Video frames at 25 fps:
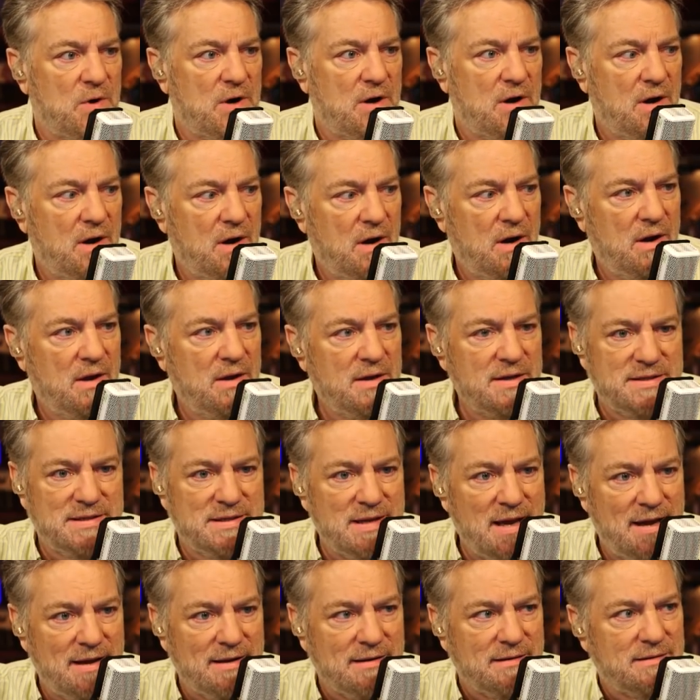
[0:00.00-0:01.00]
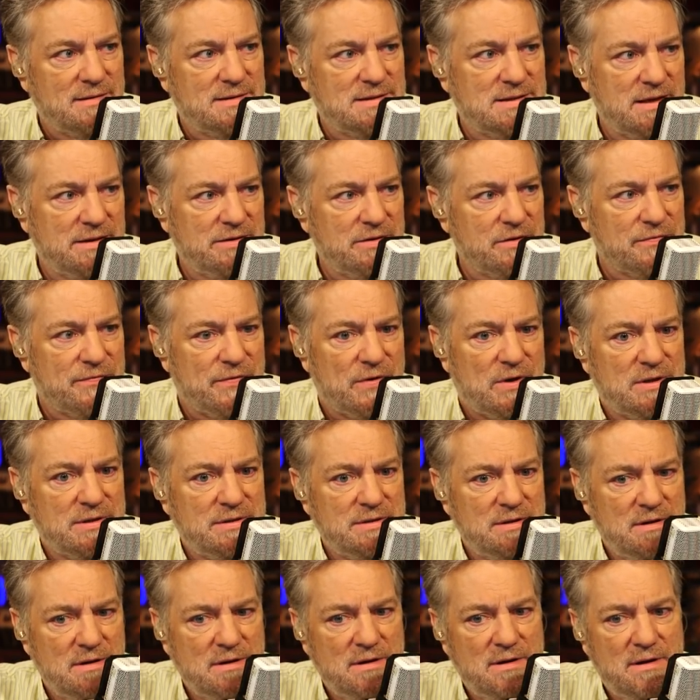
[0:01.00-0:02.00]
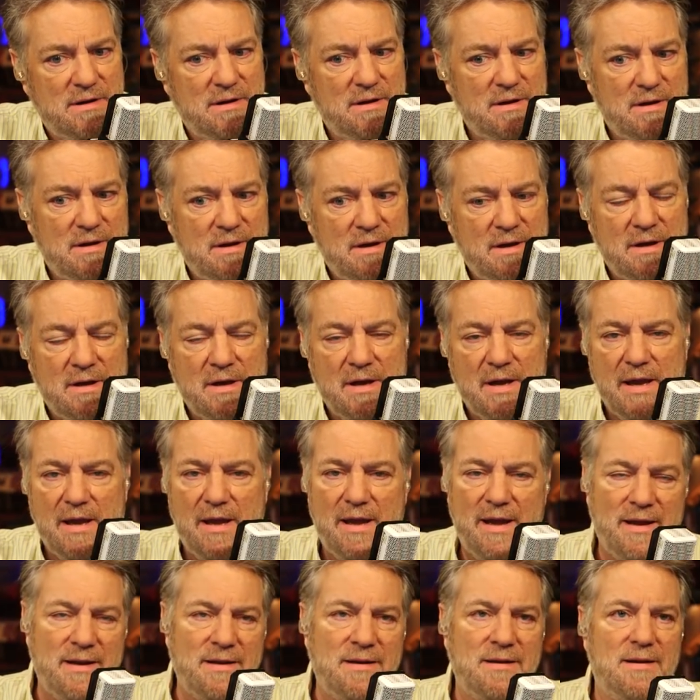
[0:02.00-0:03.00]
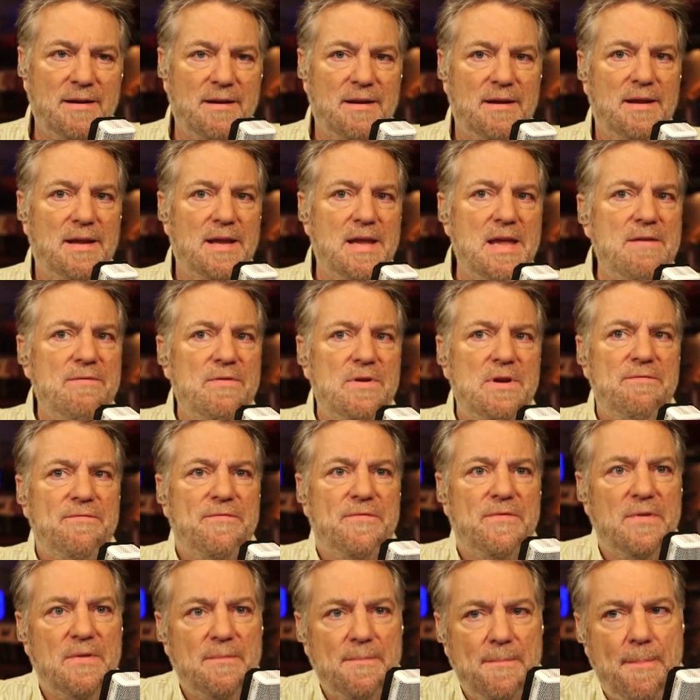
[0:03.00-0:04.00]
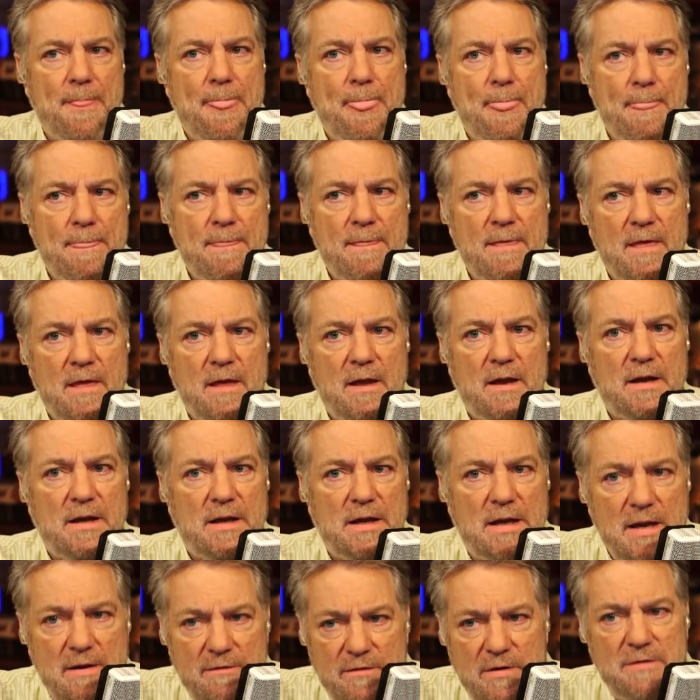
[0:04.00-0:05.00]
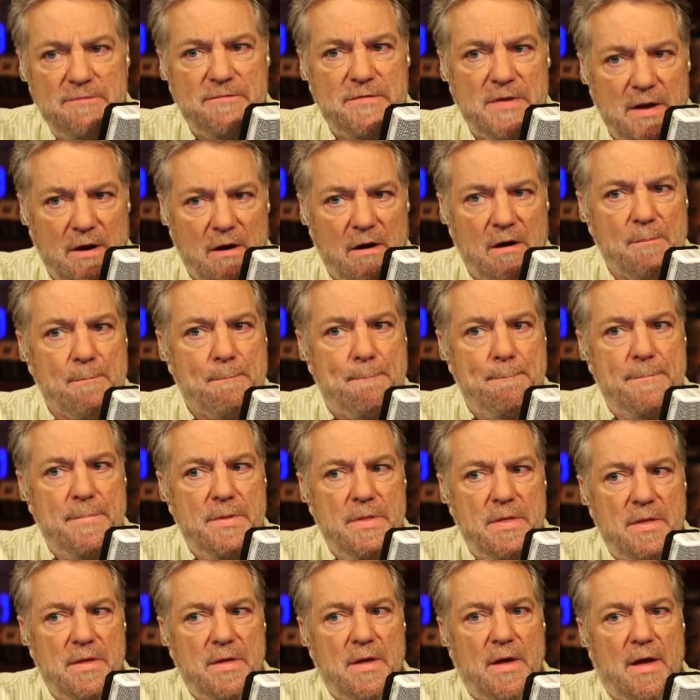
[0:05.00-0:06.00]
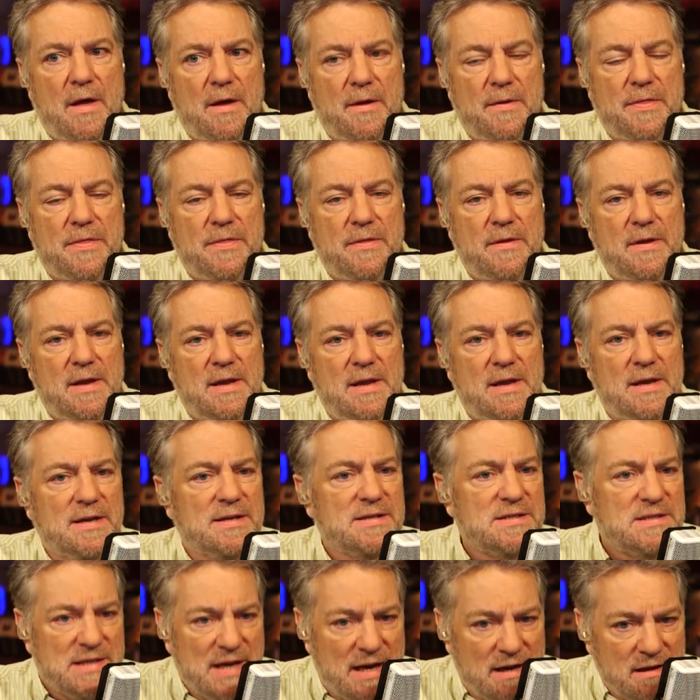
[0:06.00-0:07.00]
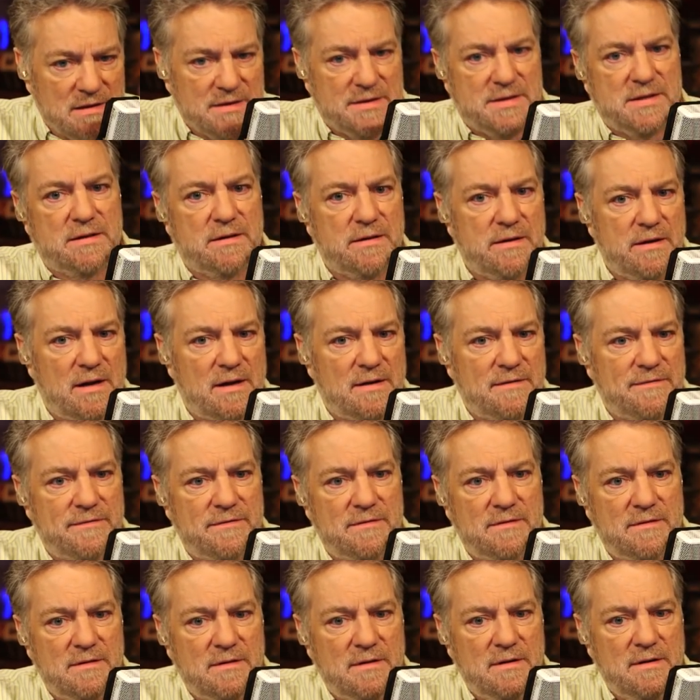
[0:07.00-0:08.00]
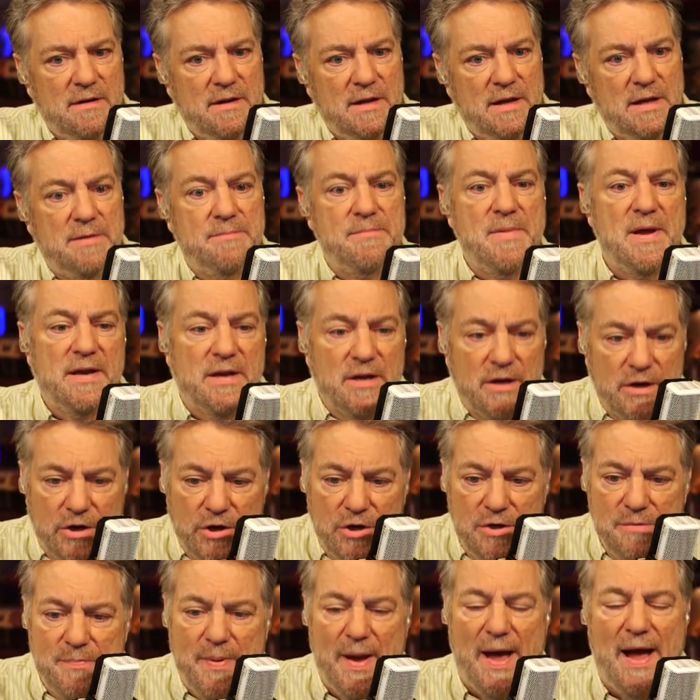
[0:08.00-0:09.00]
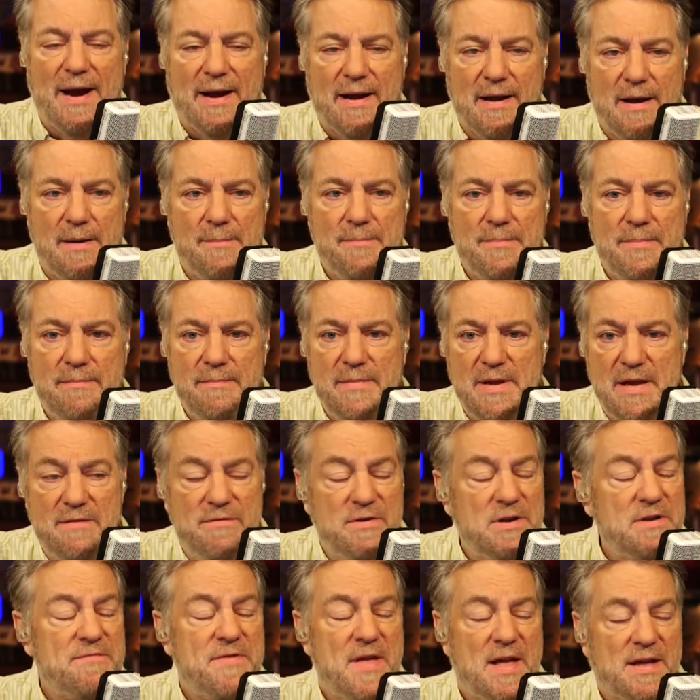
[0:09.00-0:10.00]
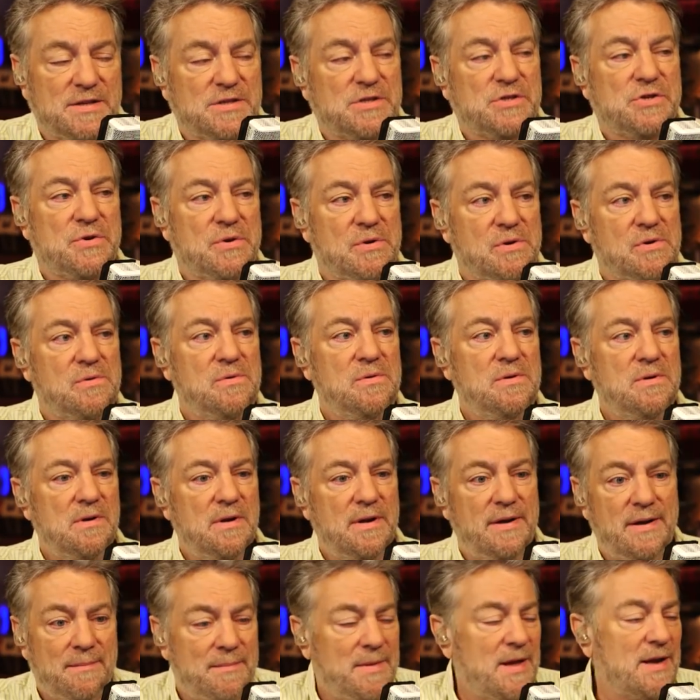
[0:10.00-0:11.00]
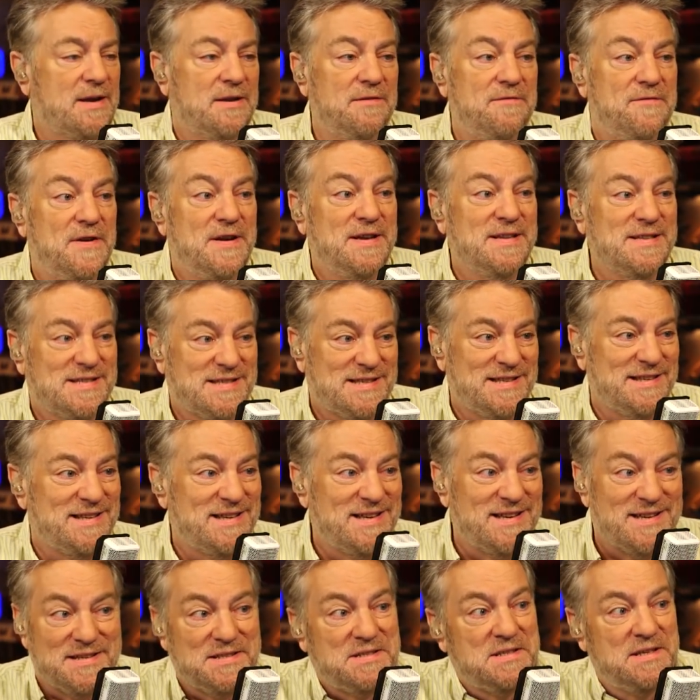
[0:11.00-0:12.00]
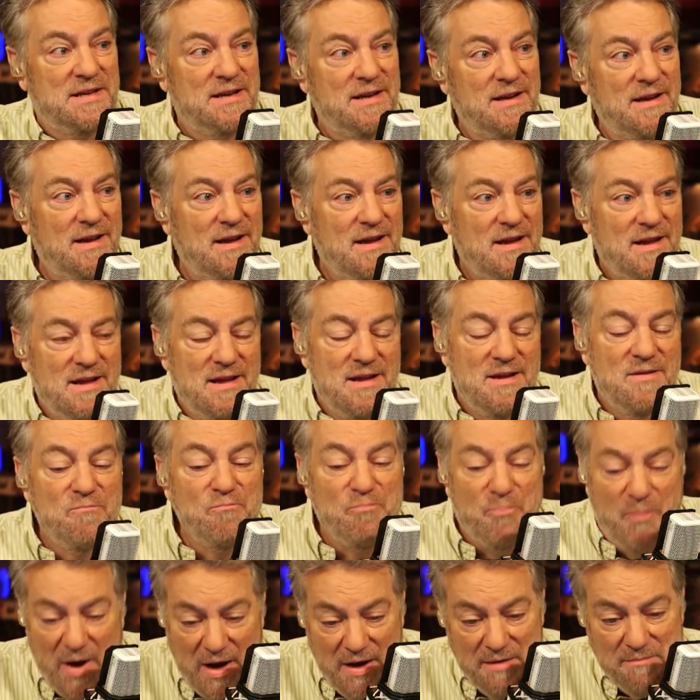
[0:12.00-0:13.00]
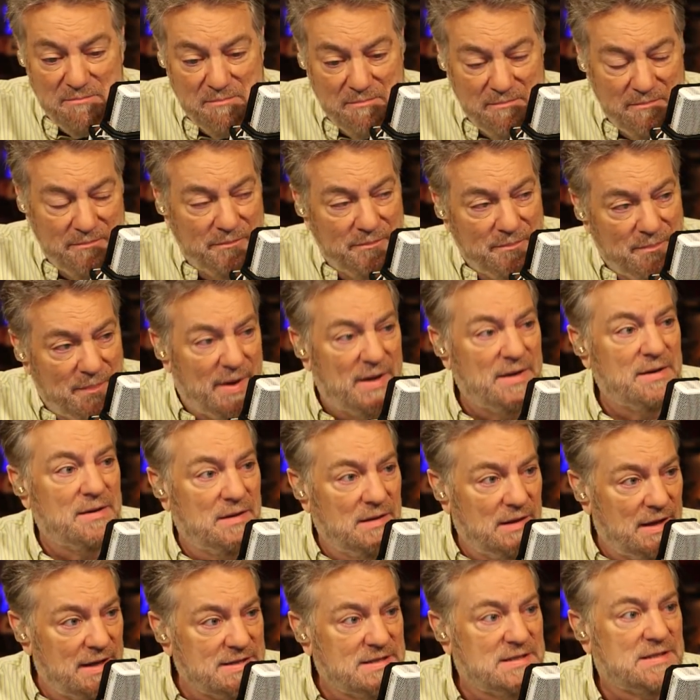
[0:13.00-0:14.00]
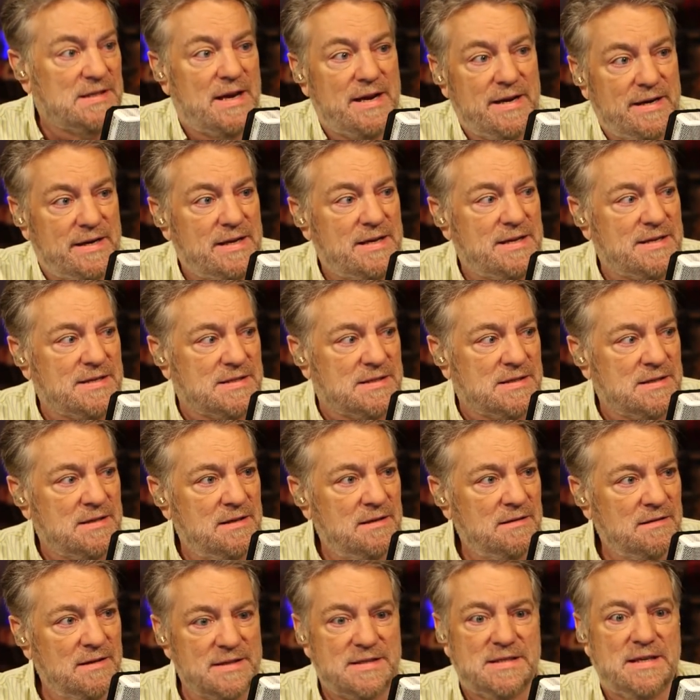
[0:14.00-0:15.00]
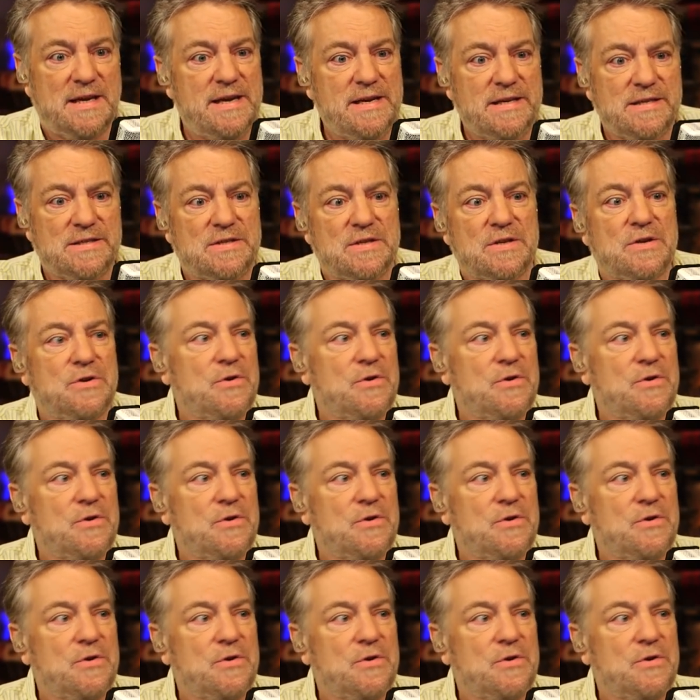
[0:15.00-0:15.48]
Somewhere. It's not. It's not their fault. And even if he is talented enough, he'd make a good backup, even if that's true. And I'm not convinced it is. But let's say it is. Let's say he's the